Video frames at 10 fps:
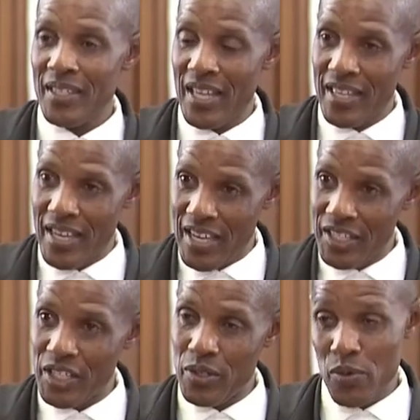is that the
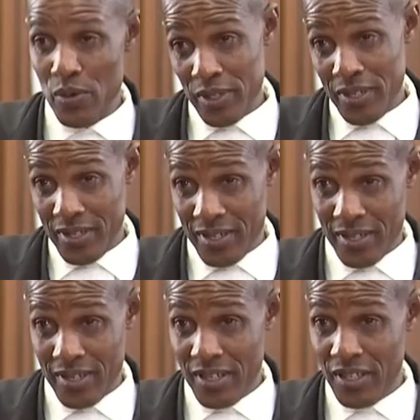entry wound
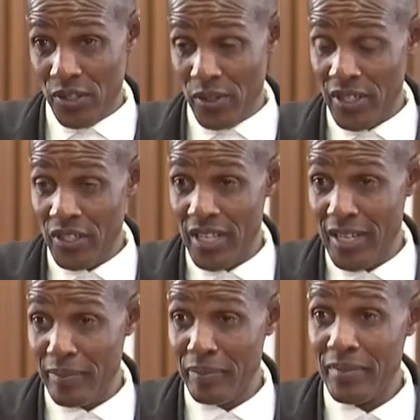is on the
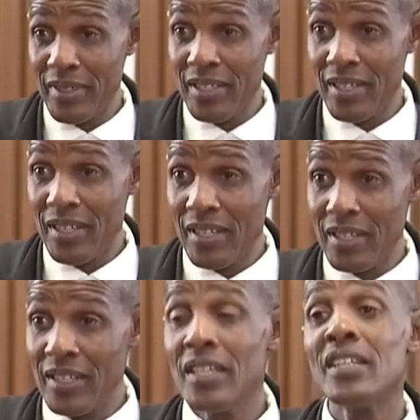sternum,
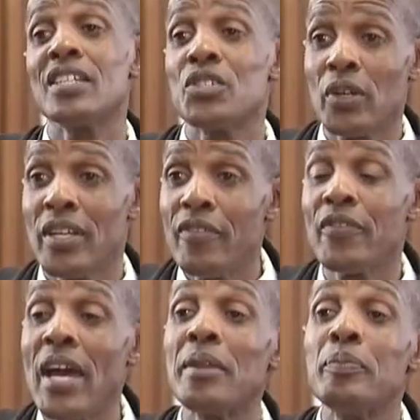is on the
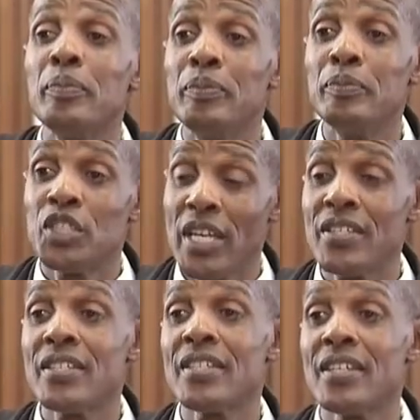front
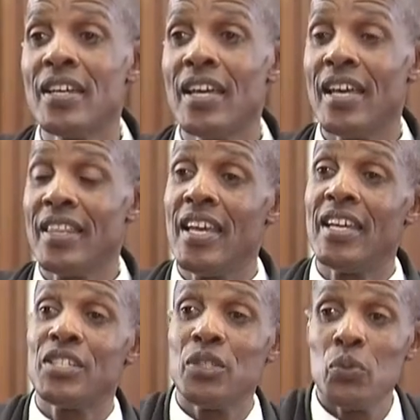chest, and
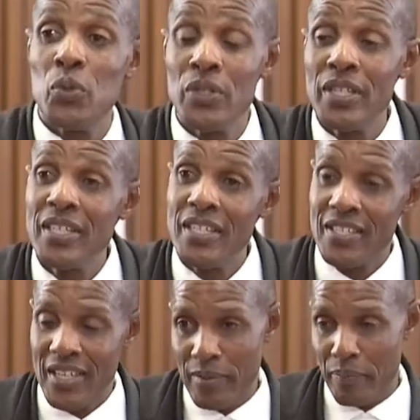the exit wound
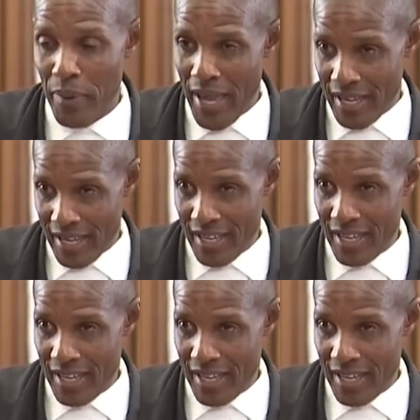is at the back.